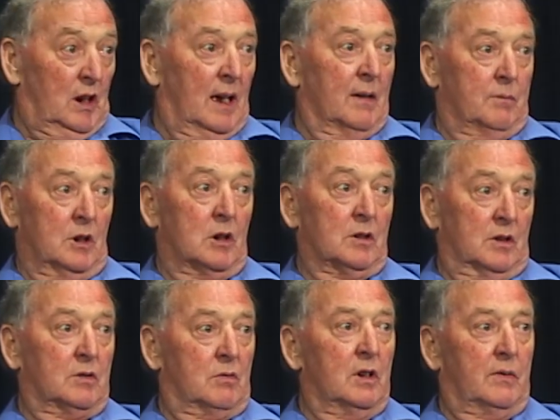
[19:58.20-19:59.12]
have, because
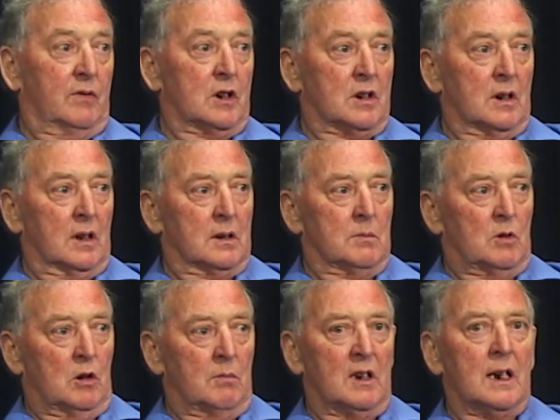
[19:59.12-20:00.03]
there's great fishing at the
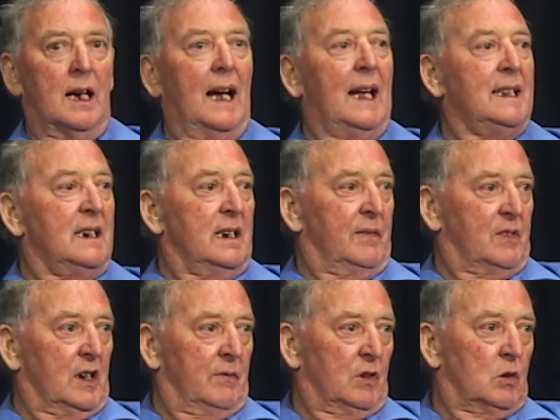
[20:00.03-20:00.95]
moment. And then if
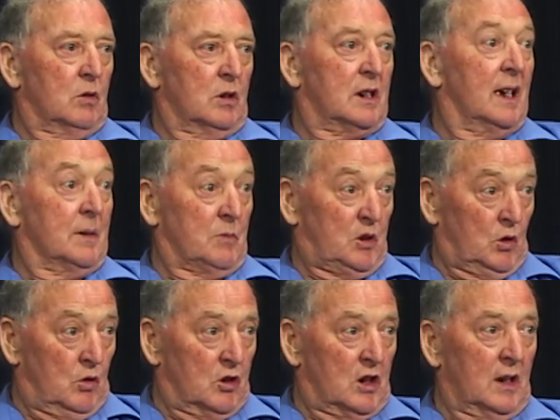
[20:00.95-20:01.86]
they have a good time
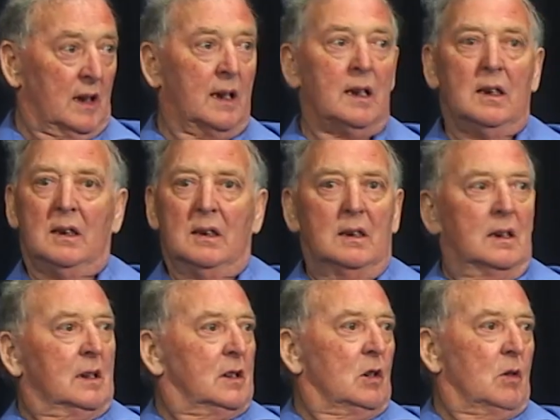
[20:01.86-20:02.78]
socially,
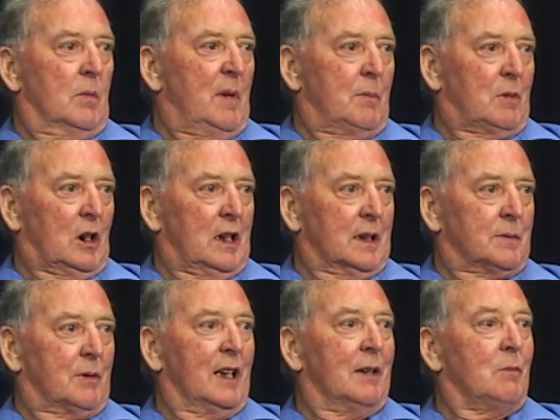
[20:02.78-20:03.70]
they'll remember
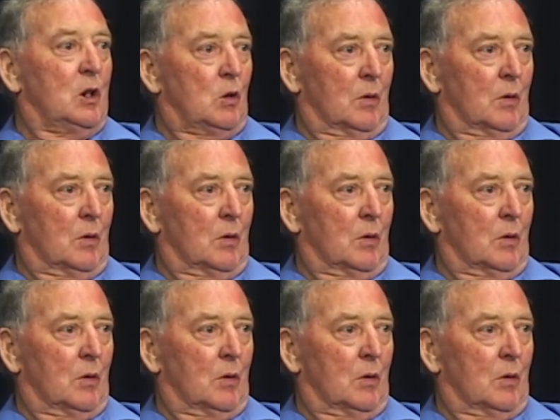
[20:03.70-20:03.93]
Lanesborough, and we hope